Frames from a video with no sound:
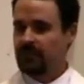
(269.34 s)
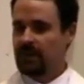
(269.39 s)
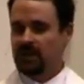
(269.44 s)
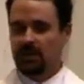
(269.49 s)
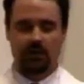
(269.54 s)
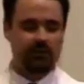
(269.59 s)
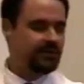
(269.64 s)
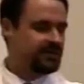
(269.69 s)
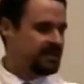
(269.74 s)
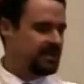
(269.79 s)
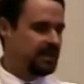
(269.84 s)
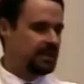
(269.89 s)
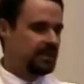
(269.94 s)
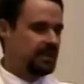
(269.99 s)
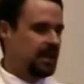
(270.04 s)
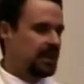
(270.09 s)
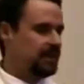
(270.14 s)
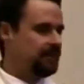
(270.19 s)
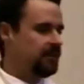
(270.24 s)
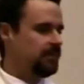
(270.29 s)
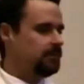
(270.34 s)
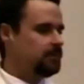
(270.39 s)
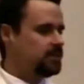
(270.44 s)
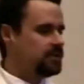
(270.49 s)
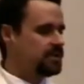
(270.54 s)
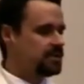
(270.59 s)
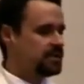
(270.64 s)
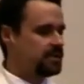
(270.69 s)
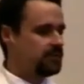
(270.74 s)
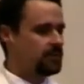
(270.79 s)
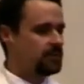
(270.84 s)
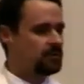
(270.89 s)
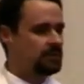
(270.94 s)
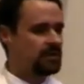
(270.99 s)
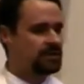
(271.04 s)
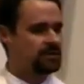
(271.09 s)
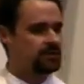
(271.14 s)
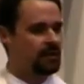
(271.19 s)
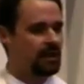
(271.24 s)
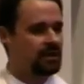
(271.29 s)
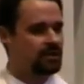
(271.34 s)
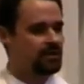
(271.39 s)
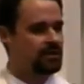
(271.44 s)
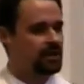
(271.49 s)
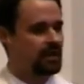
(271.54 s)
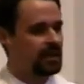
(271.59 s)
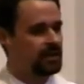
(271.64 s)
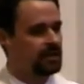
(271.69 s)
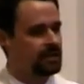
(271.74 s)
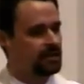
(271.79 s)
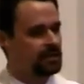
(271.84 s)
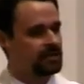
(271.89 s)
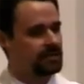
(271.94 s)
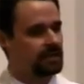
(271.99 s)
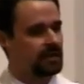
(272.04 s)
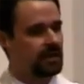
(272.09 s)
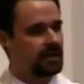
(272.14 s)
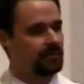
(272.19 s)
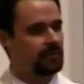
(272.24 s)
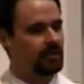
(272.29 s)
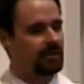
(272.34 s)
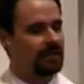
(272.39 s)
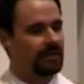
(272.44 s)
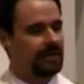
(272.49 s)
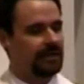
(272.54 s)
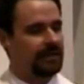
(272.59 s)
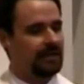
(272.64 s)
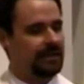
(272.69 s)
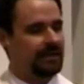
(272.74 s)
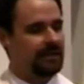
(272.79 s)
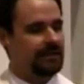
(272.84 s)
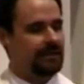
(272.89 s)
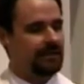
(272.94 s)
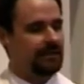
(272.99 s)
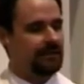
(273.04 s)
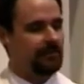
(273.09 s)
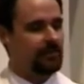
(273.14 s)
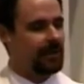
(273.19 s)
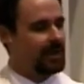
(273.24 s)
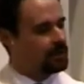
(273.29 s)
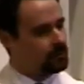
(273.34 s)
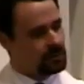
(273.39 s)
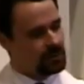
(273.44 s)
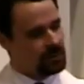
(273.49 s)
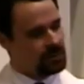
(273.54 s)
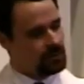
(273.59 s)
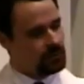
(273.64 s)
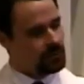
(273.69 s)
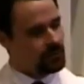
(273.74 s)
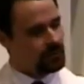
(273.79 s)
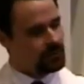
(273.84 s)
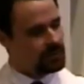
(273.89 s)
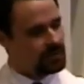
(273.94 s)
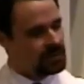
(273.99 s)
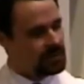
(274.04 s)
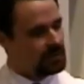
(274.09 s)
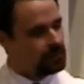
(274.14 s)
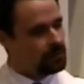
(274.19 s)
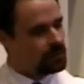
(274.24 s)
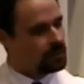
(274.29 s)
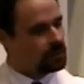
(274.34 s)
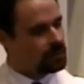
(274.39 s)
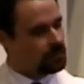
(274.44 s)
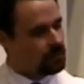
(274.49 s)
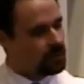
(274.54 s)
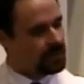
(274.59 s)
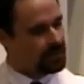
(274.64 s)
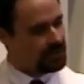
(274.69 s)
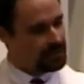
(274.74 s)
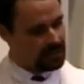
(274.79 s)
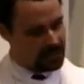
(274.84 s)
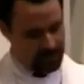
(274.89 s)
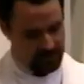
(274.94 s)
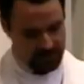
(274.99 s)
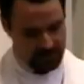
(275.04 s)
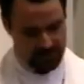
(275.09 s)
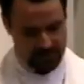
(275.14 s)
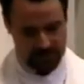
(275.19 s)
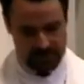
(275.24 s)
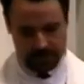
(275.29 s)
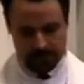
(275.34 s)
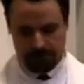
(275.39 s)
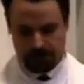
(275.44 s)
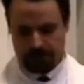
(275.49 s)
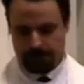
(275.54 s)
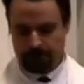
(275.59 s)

You've seen a lot of images of the resurrection, I dare say, but, but I don't think you've ever seen one quite like this.